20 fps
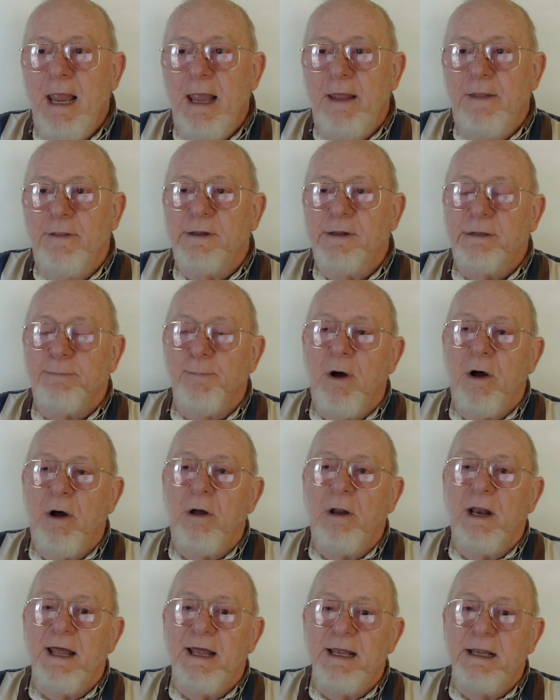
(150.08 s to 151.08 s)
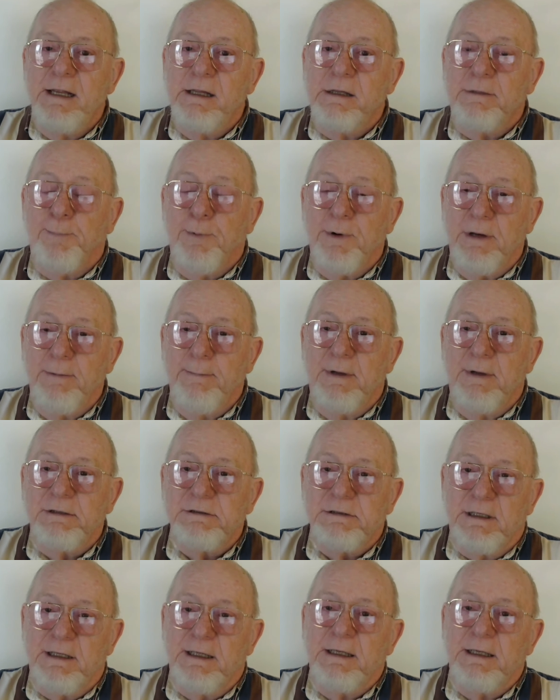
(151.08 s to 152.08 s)
The small a is pretty much
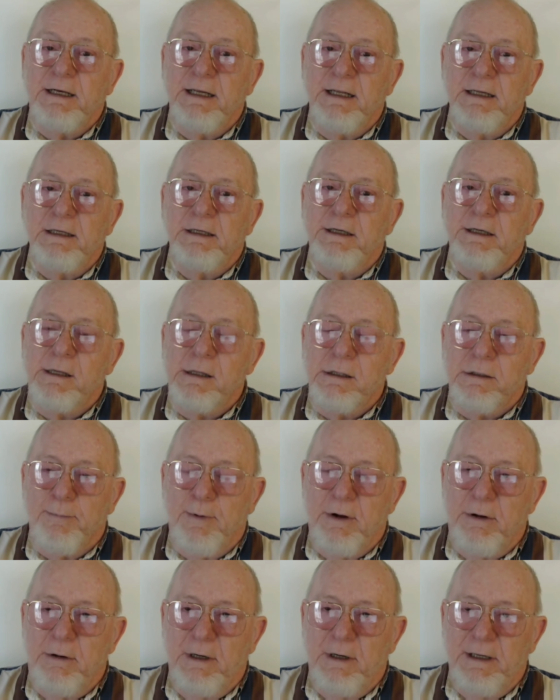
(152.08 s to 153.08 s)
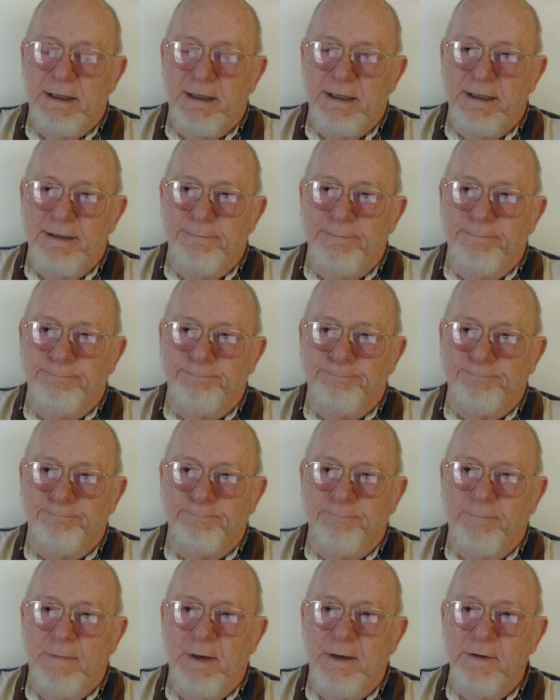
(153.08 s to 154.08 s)
like an English small a.
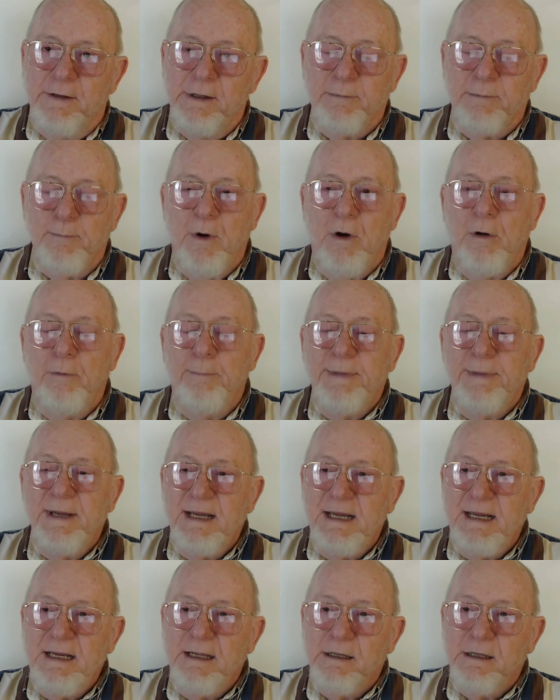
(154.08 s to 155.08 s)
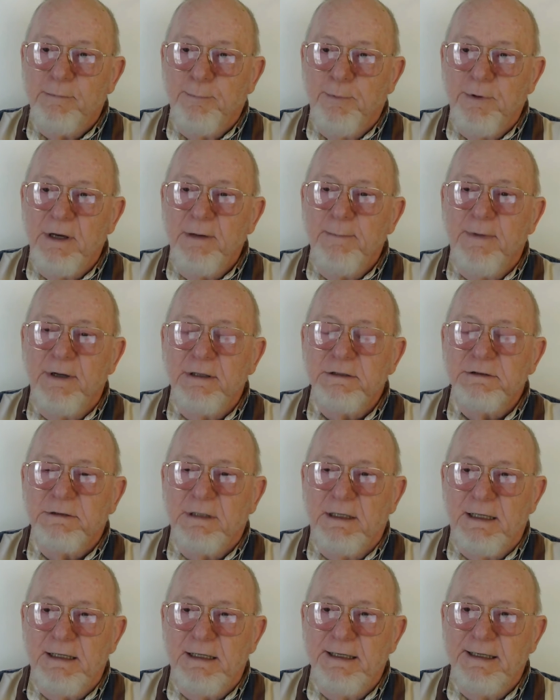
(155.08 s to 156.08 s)
The small b is pretty much
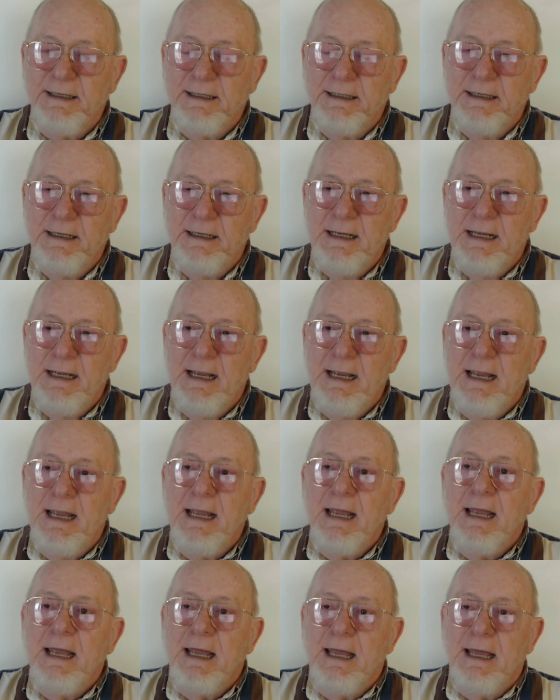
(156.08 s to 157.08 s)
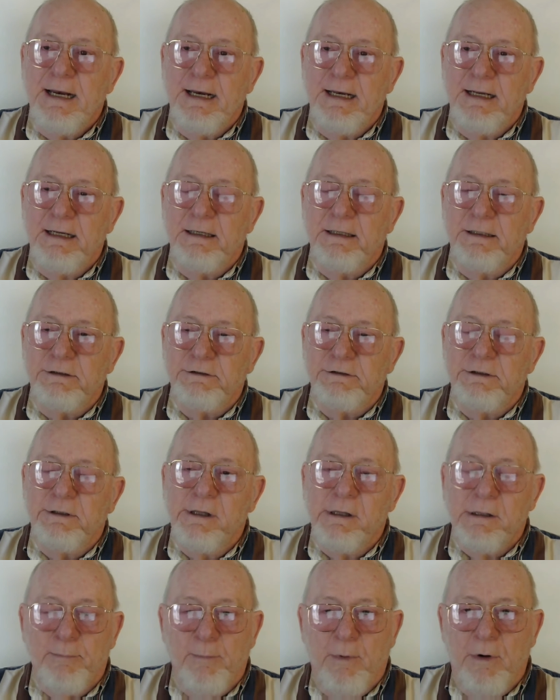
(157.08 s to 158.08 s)
like an English
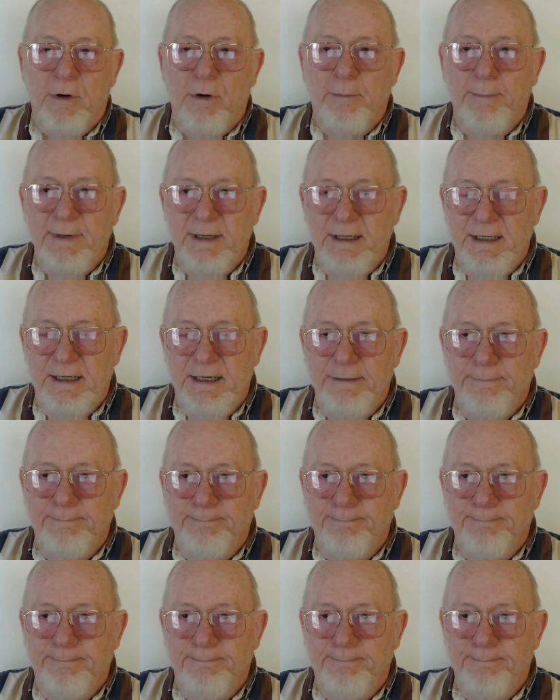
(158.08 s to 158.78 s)
small b.